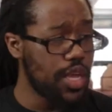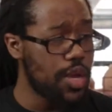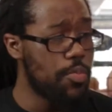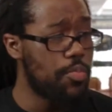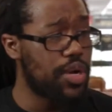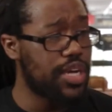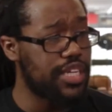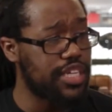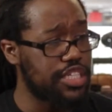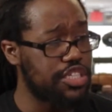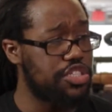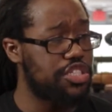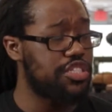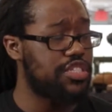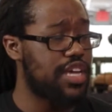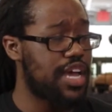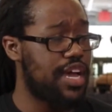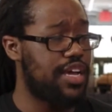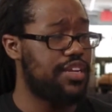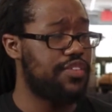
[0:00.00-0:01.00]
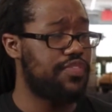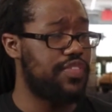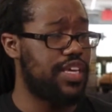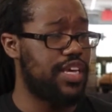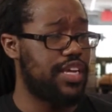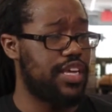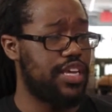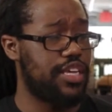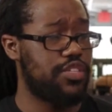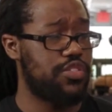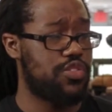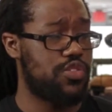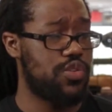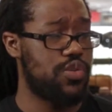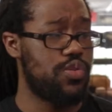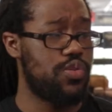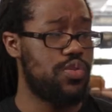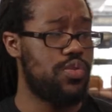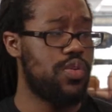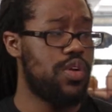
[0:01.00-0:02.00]
But let's just kind of get
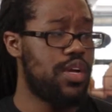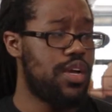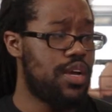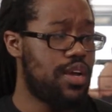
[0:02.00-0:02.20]
into